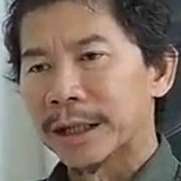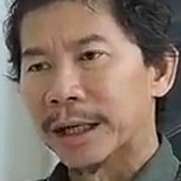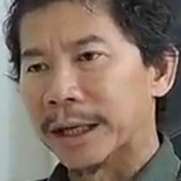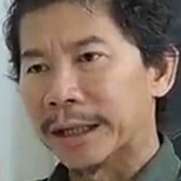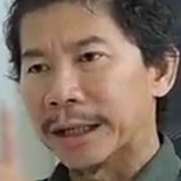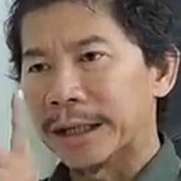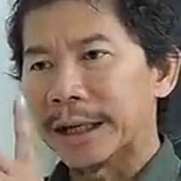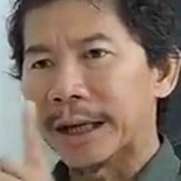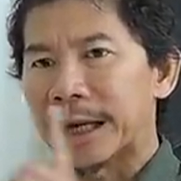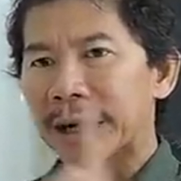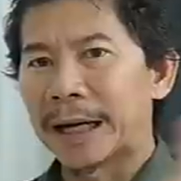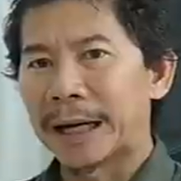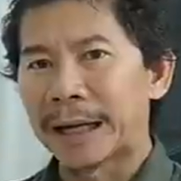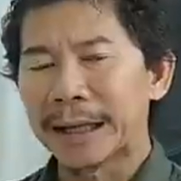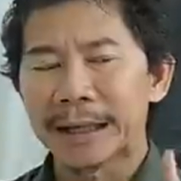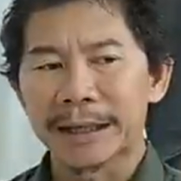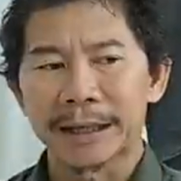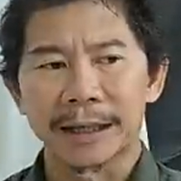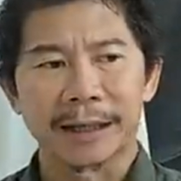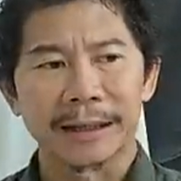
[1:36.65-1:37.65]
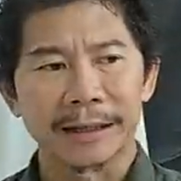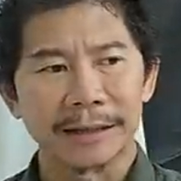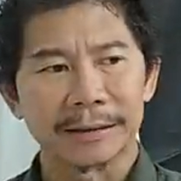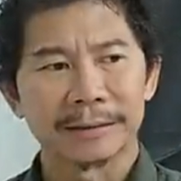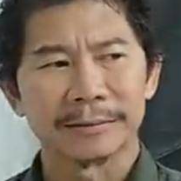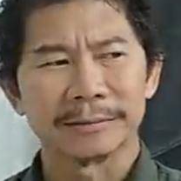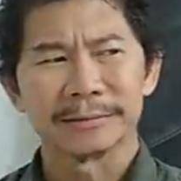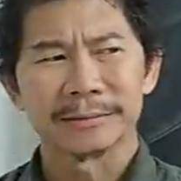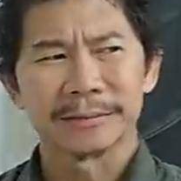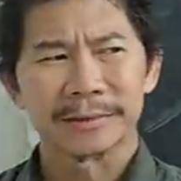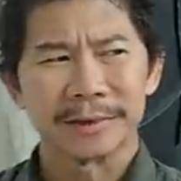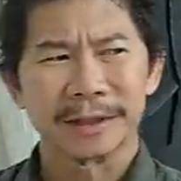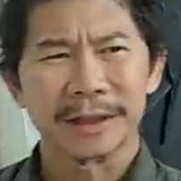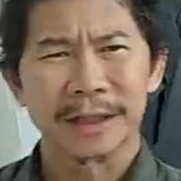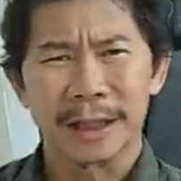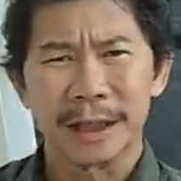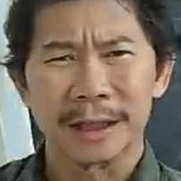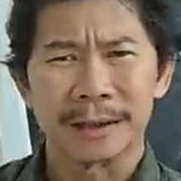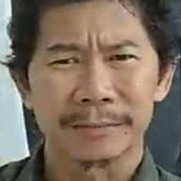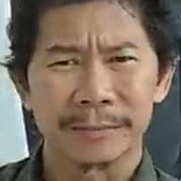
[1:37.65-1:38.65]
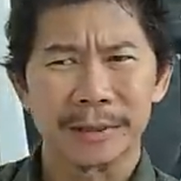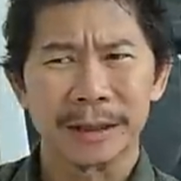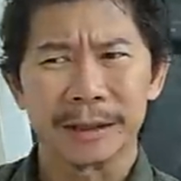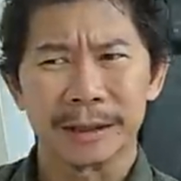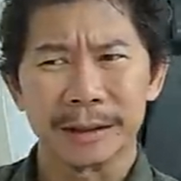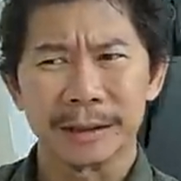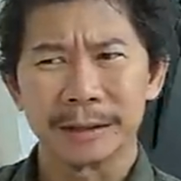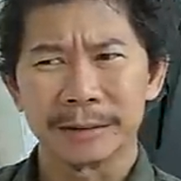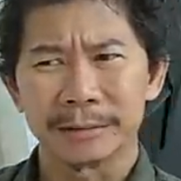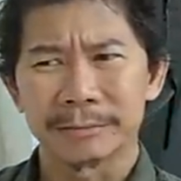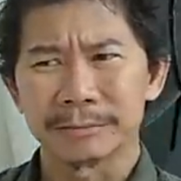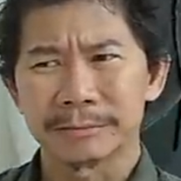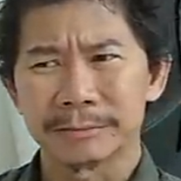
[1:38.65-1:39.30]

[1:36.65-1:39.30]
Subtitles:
and the eye line can be